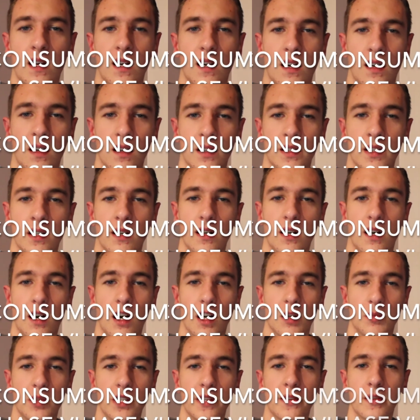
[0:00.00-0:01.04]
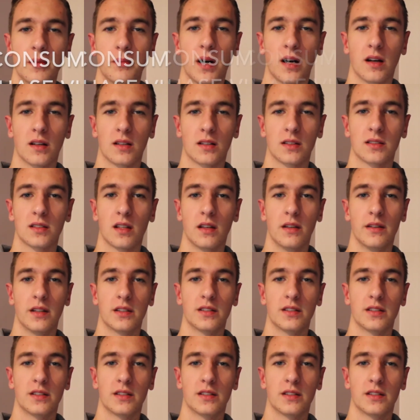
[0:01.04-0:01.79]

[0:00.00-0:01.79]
Hi, I'm Ethan Banks and